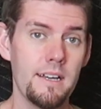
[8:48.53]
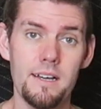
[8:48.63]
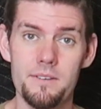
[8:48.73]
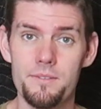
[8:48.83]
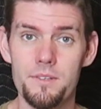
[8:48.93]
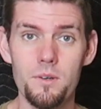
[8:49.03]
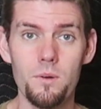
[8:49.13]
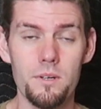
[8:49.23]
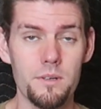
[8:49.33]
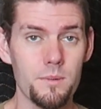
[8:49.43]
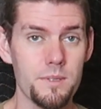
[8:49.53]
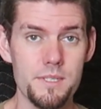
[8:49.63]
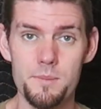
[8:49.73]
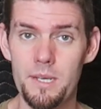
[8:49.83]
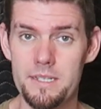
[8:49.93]
off in the corner with a
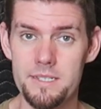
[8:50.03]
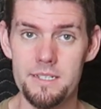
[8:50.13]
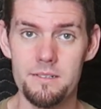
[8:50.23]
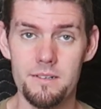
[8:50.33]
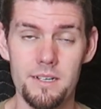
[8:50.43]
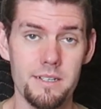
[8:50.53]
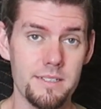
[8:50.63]
space heater on.